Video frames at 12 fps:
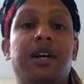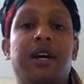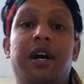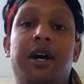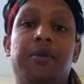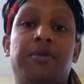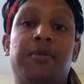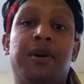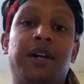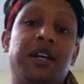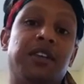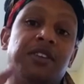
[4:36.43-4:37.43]
Um,
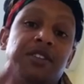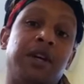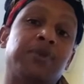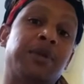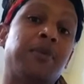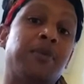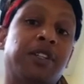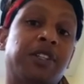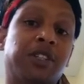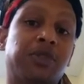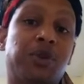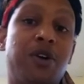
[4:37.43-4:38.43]
again, this is an update by
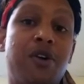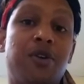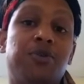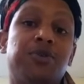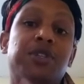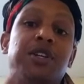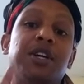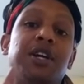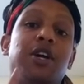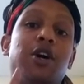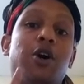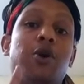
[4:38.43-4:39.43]
Joshua Combs.
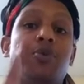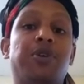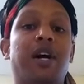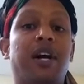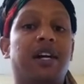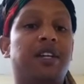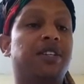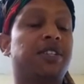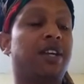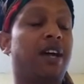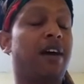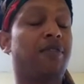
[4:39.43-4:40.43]
Hope you
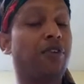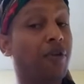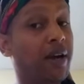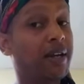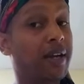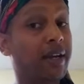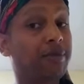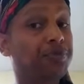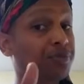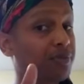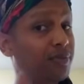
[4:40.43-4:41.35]
guys have a great day.